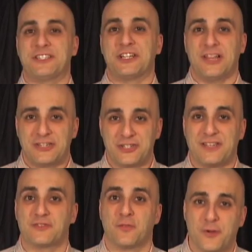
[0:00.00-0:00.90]
his collection
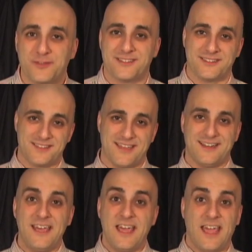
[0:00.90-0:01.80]
has grown since then,